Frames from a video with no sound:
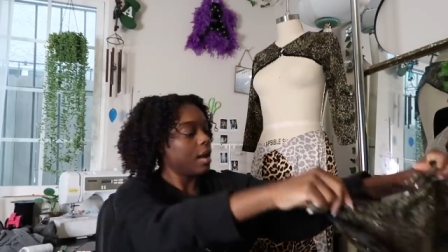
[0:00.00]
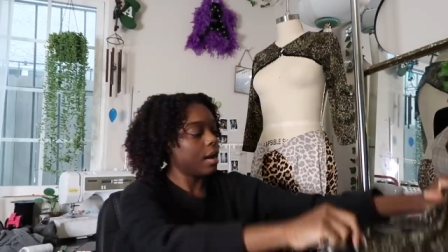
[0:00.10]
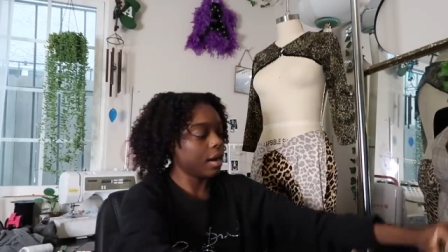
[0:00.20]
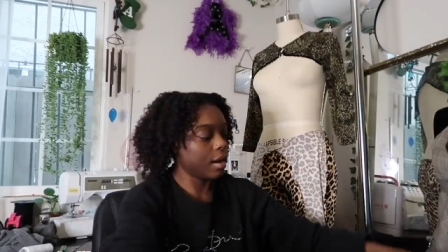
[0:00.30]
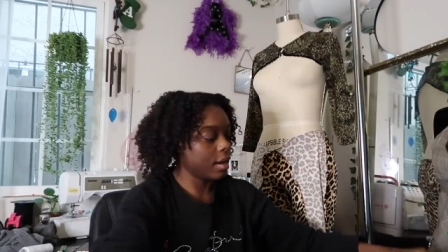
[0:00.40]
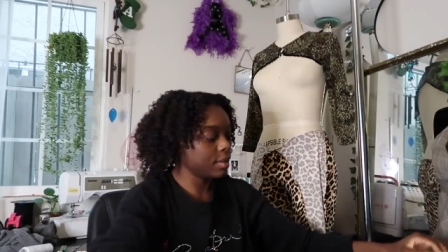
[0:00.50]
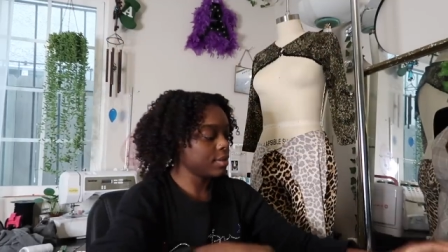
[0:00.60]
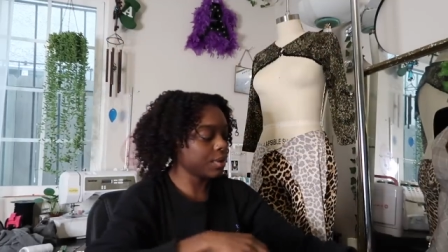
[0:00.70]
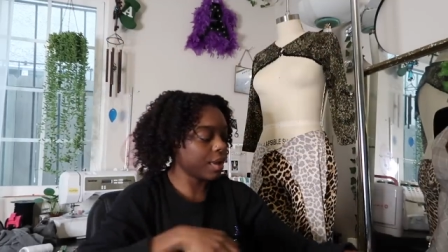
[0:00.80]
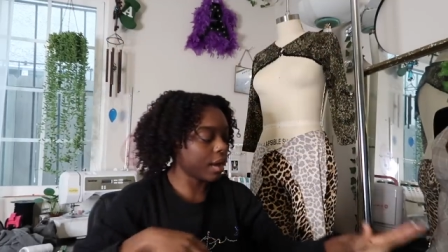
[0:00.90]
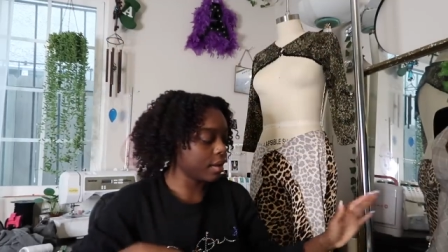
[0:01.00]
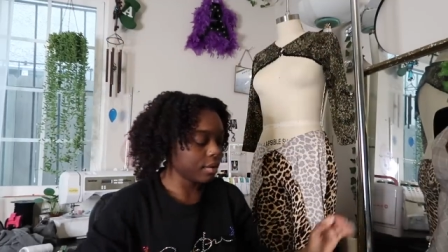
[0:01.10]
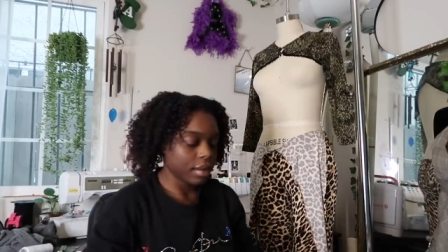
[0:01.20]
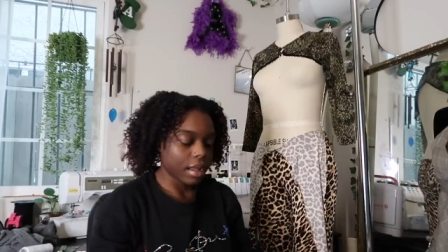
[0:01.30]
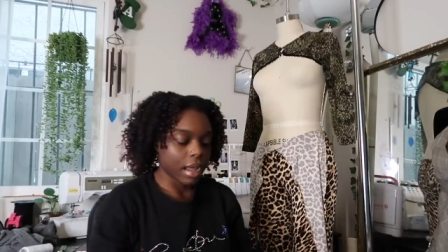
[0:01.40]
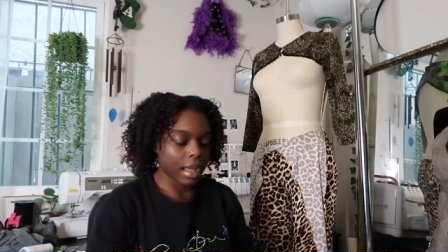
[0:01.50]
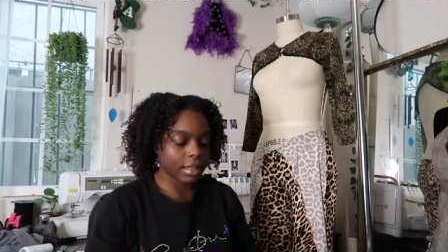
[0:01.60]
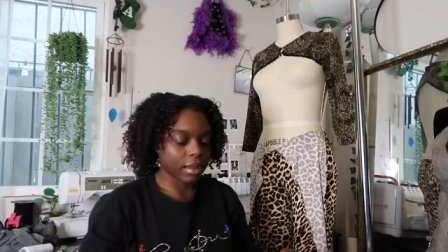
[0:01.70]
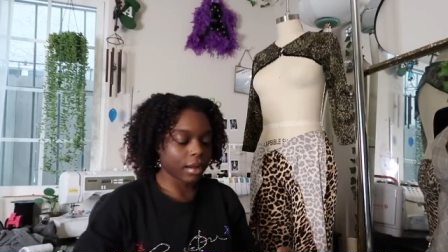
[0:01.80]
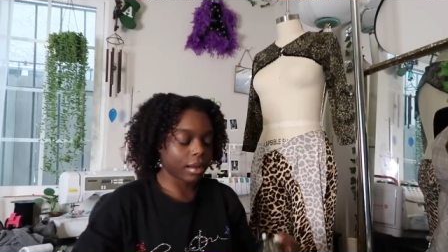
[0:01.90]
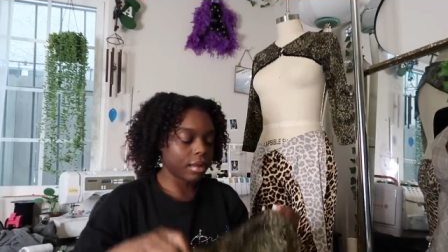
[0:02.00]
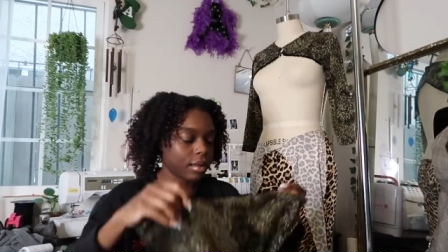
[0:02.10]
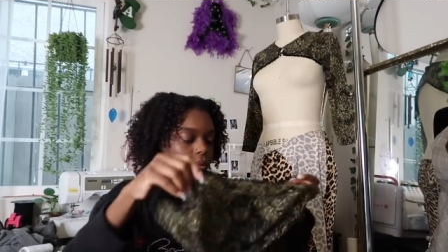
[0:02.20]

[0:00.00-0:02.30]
Uh, so yeah, I thought